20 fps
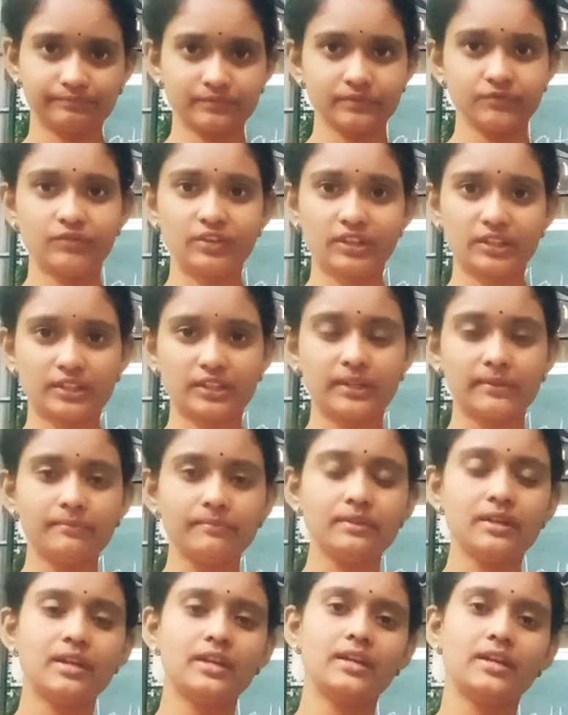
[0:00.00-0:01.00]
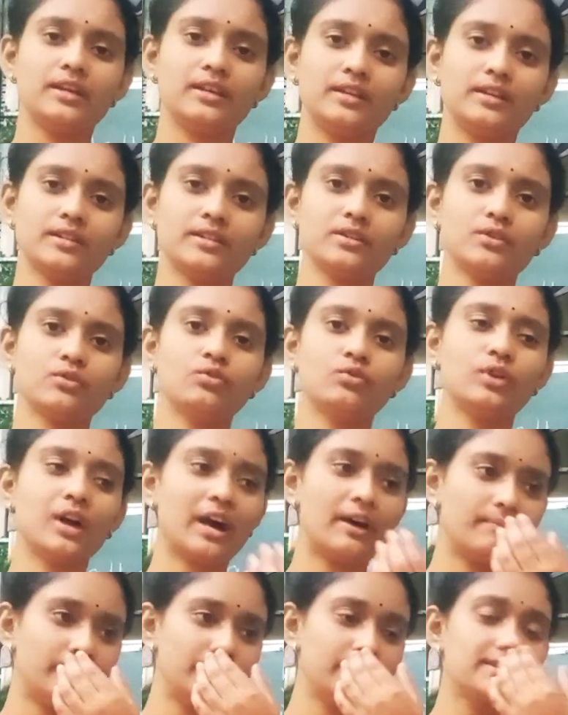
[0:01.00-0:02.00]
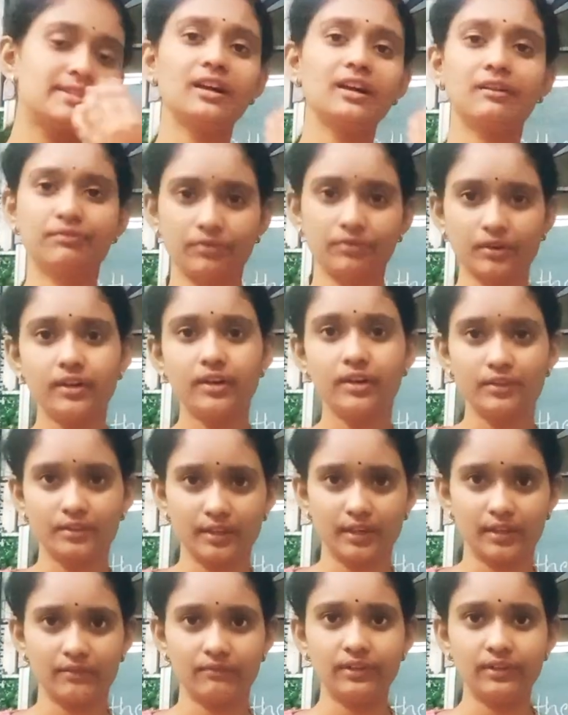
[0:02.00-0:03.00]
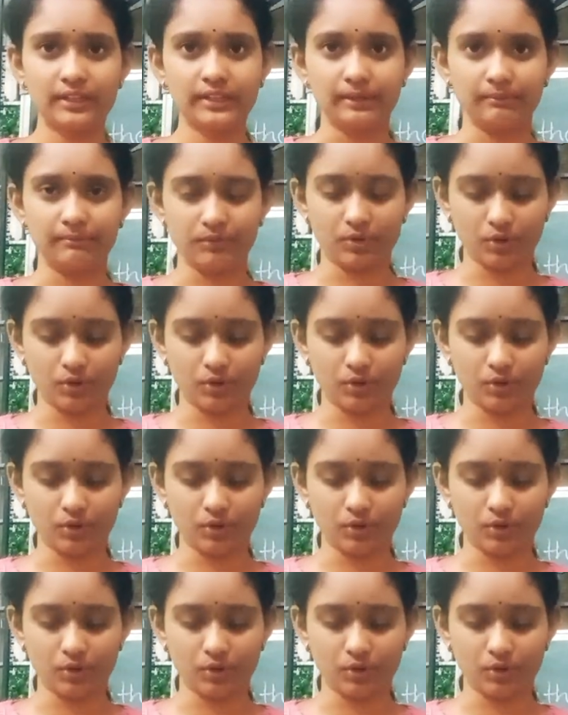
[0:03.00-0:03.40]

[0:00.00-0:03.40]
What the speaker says: Victim is who have been suffered in that victim.